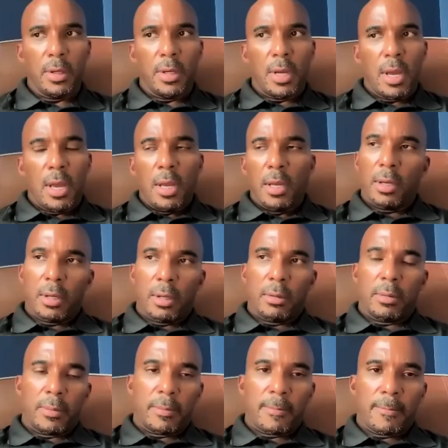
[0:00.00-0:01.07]
We got
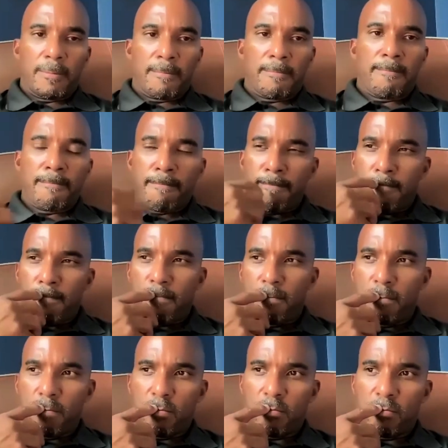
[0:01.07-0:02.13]
to stare that,
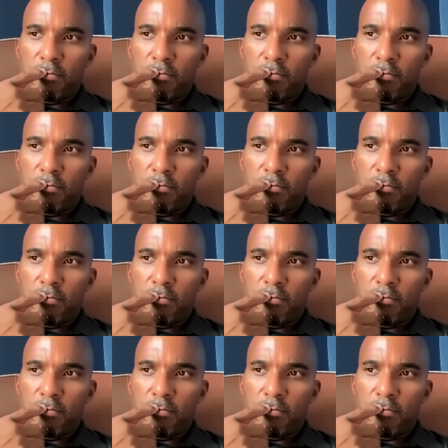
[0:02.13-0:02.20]
and I